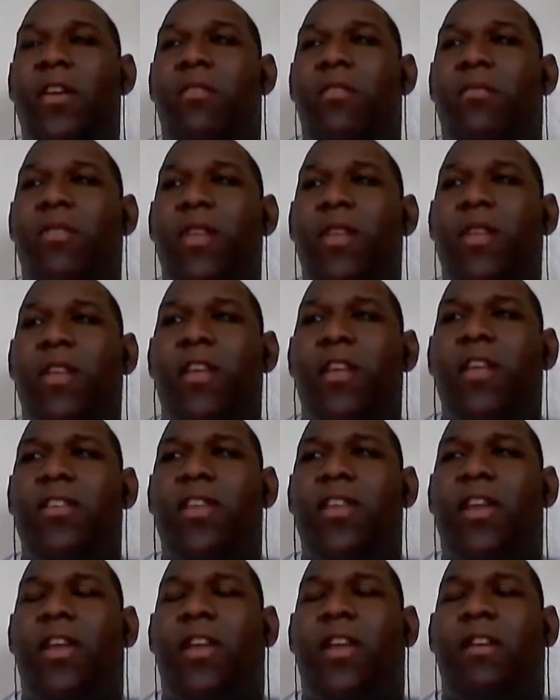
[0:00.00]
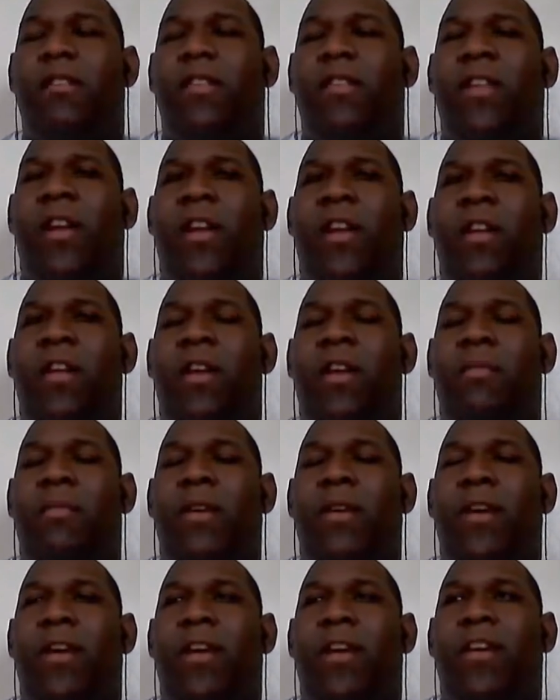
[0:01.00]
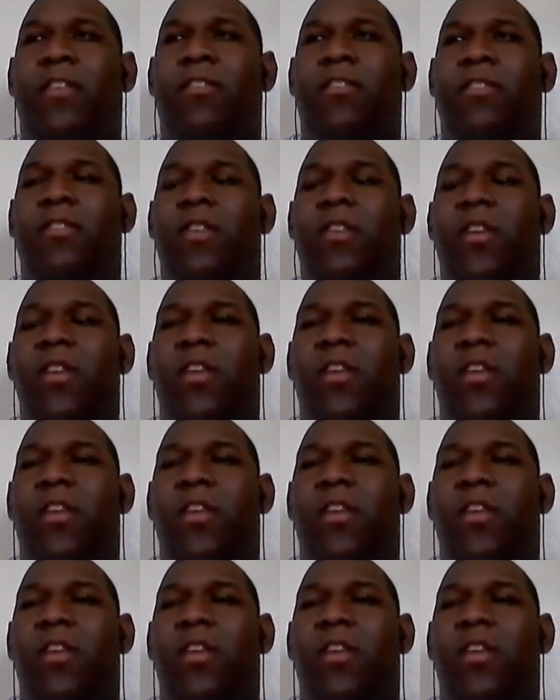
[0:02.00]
One of the things that Akira Takayama has...